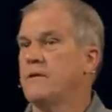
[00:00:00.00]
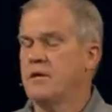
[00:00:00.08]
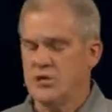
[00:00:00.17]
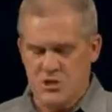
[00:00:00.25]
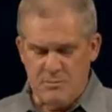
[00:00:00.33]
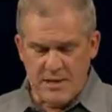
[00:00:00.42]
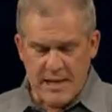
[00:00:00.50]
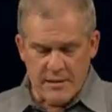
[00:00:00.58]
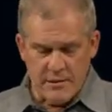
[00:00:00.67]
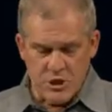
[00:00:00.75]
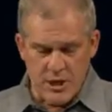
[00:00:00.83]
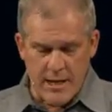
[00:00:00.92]
She began
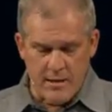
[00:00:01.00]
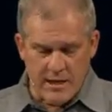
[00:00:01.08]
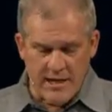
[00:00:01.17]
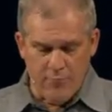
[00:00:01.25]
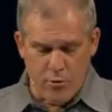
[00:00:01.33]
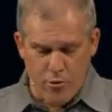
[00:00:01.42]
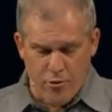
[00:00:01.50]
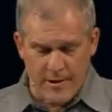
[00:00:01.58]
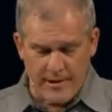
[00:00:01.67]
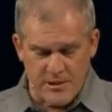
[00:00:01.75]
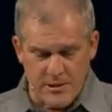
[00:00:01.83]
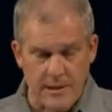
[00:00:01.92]
to chant evil
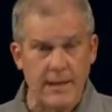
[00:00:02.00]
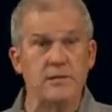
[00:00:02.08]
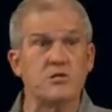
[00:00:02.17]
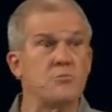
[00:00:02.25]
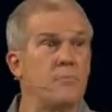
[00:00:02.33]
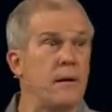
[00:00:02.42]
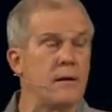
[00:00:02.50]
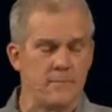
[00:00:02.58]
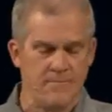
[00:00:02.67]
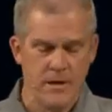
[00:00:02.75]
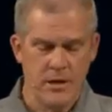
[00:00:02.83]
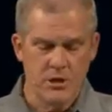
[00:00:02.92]
things against me.
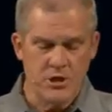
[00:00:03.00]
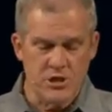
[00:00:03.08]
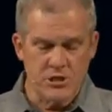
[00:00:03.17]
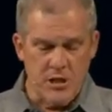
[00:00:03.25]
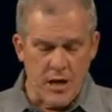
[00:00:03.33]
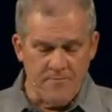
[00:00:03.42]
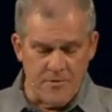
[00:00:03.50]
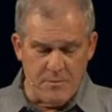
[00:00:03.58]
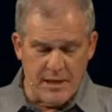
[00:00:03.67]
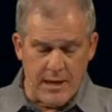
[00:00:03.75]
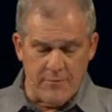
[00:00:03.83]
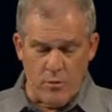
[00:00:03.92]
She stopped and
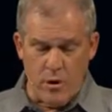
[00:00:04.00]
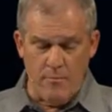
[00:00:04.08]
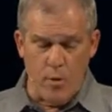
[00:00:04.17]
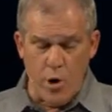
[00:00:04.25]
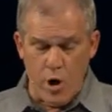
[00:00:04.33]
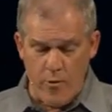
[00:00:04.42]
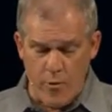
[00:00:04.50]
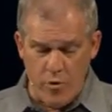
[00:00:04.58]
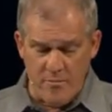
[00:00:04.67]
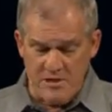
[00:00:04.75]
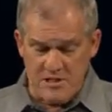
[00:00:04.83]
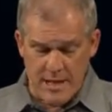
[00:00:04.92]
began to rub oil on the
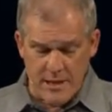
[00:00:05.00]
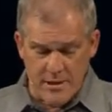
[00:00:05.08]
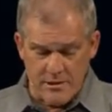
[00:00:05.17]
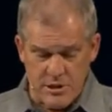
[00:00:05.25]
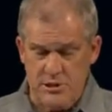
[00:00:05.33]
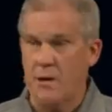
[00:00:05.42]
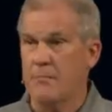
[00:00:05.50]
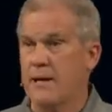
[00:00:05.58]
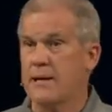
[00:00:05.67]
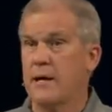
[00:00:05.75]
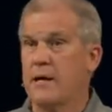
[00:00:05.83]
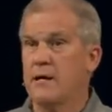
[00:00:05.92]
woman's head and
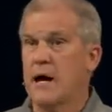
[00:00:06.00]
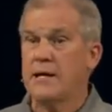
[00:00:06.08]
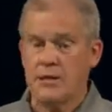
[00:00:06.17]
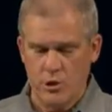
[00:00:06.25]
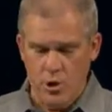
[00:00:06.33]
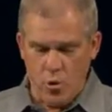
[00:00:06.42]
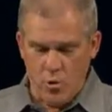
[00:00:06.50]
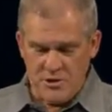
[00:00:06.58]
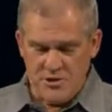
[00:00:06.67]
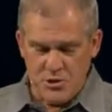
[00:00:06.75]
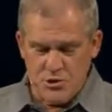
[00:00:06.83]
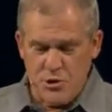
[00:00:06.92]
stomach. I didn't know
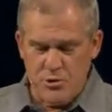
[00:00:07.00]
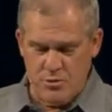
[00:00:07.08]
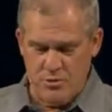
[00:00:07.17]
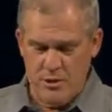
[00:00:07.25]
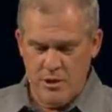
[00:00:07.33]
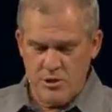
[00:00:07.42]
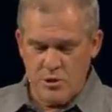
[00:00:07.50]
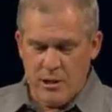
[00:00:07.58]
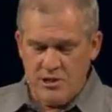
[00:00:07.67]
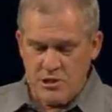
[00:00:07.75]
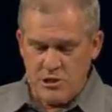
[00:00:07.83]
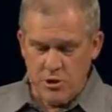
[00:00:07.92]
what to do, so
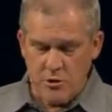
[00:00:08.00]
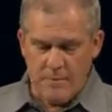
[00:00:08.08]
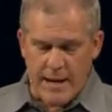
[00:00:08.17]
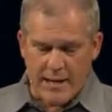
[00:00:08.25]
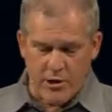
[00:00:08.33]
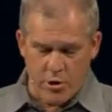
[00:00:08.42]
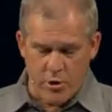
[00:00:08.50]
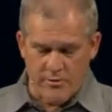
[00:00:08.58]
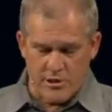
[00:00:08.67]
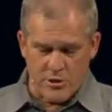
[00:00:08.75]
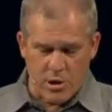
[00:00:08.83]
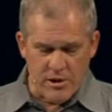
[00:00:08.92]
I just looked back at her
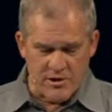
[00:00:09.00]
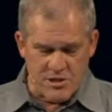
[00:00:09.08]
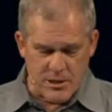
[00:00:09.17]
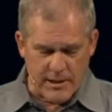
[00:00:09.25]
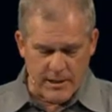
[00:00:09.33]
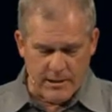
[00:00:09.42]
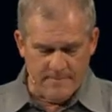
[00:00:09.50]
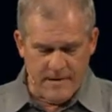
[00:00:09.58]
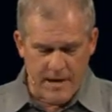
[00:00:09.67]
and started singing,